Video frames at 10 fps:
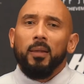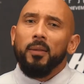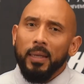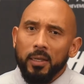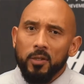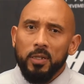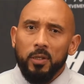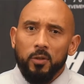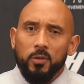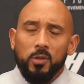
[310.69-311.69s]
Thank you,
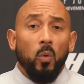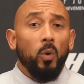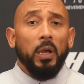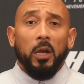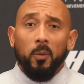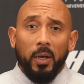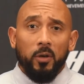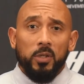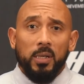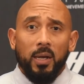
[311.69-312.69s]
seniors. We're here by your
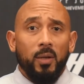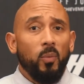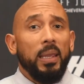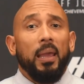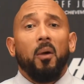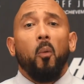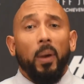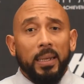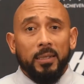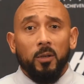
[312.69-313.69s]
side. We can't
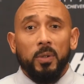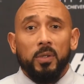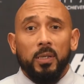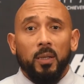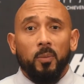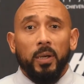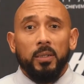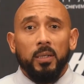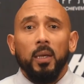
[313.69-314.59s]
wait to help you celebrate.